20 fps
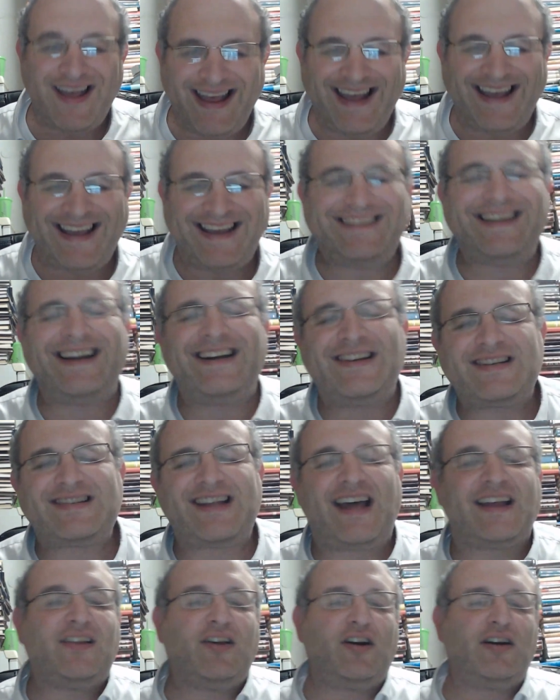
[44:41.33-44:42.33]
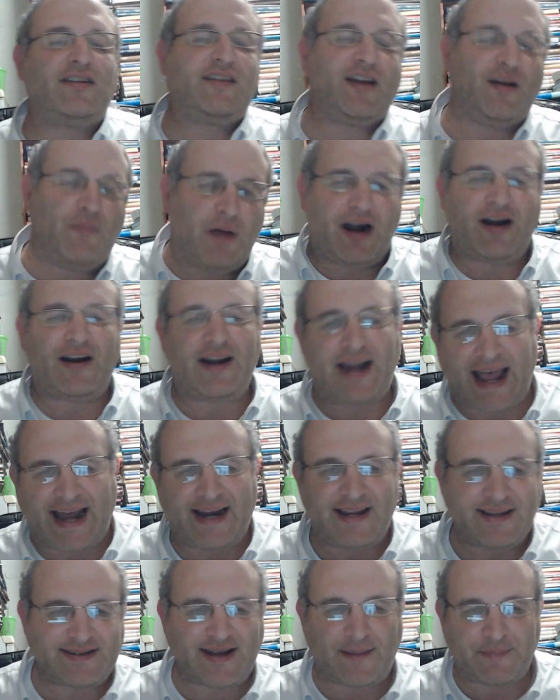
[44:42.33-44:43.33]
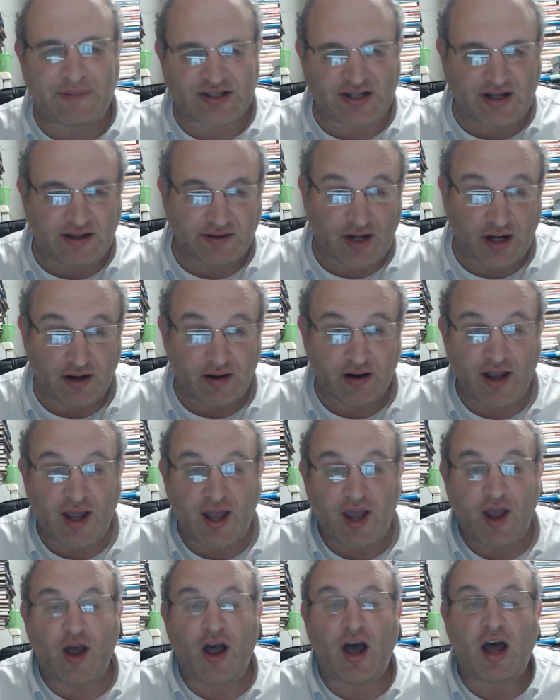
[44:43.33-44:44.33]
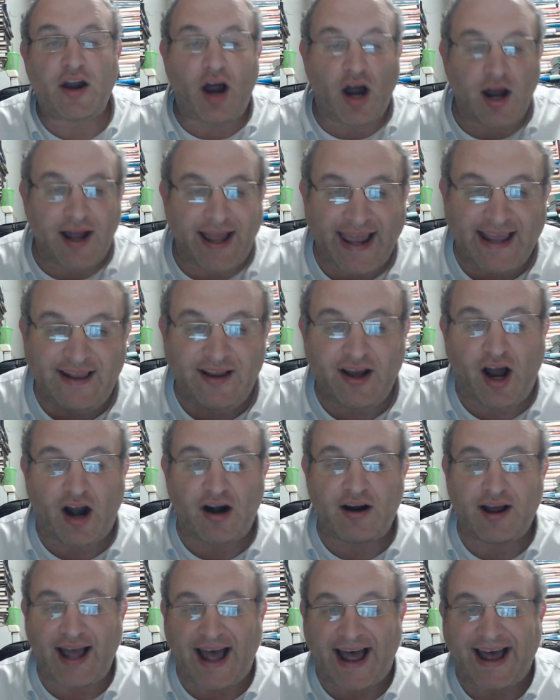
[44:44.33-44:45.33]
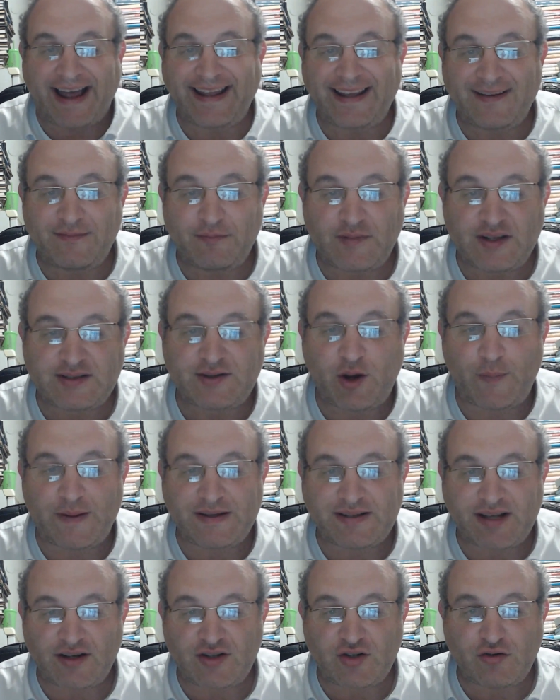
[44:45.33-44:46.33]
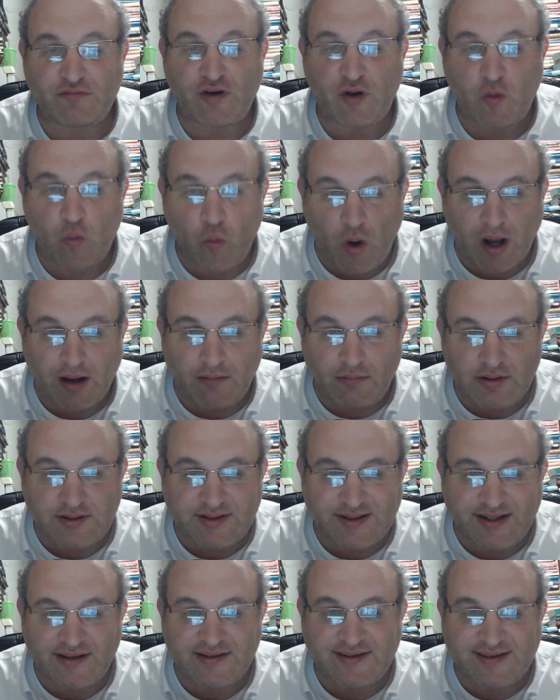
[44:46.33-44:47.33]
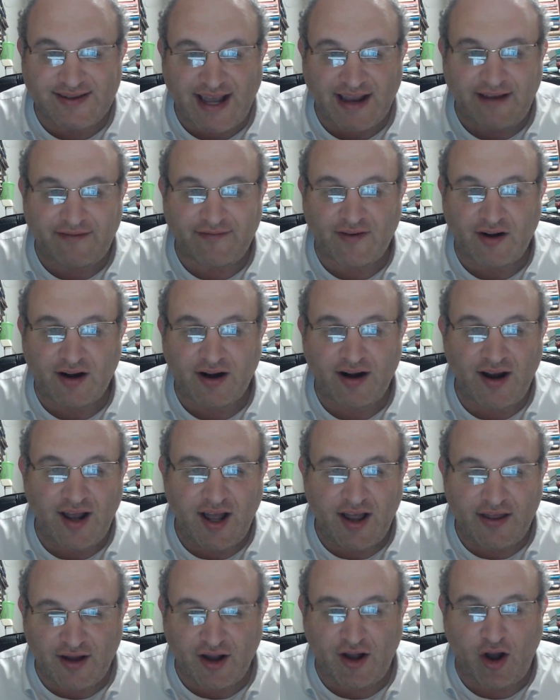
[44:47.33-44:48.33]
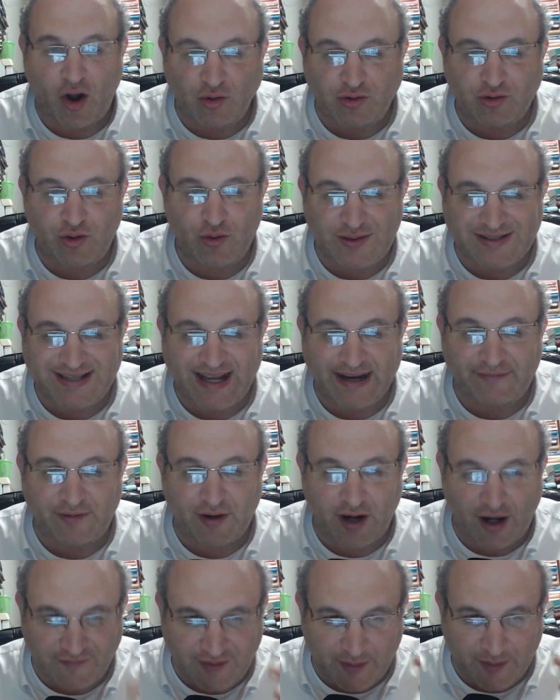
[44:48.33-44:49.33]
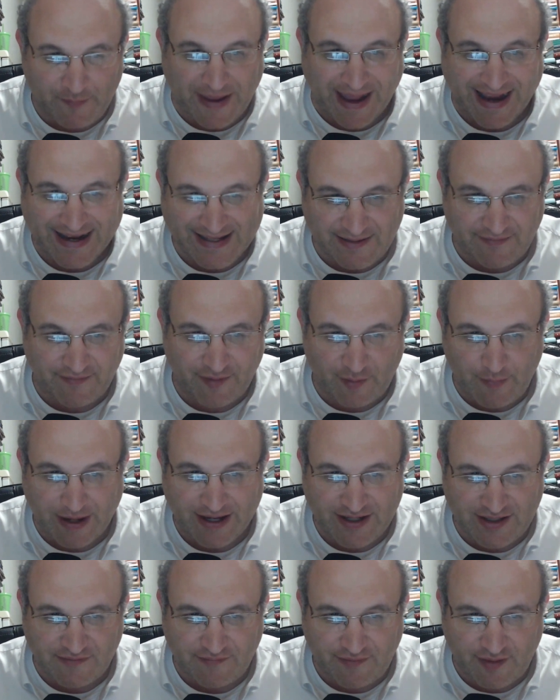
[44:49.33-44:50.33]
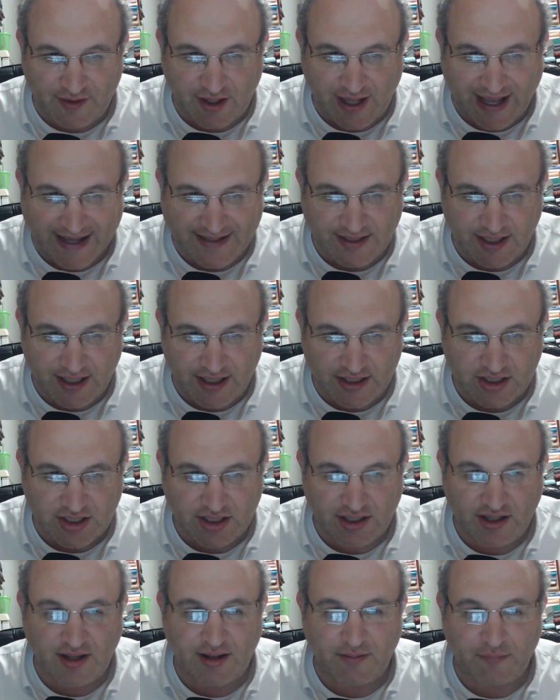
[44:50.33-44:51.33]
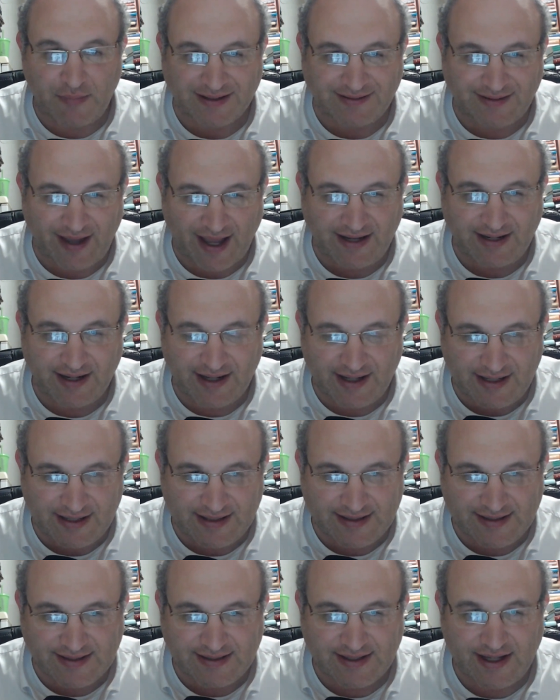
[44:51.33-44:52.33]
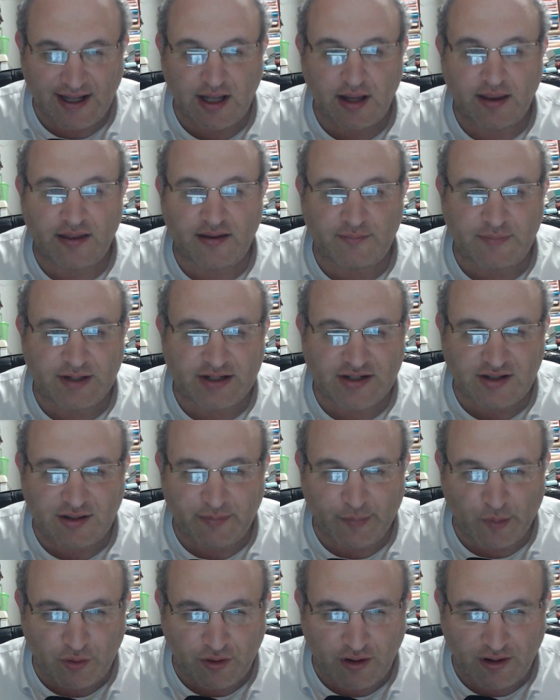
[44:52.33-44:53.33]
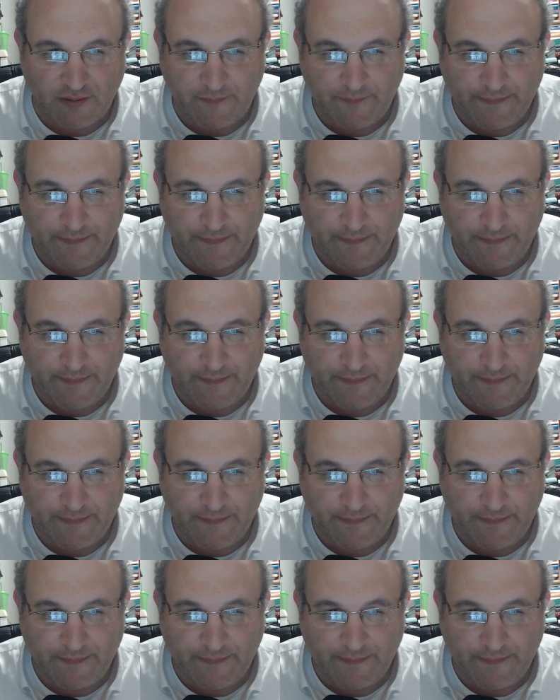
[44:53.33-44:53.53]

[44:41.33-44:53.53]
he didn't just like learn the Gemara and had his epishtical Torah. An Chelik Archaim, there's no Piskei Tshuva. What was the sefer, the go-to sefer of the mass information for the Chazon Ish? My taina is the Mishnah Berurah.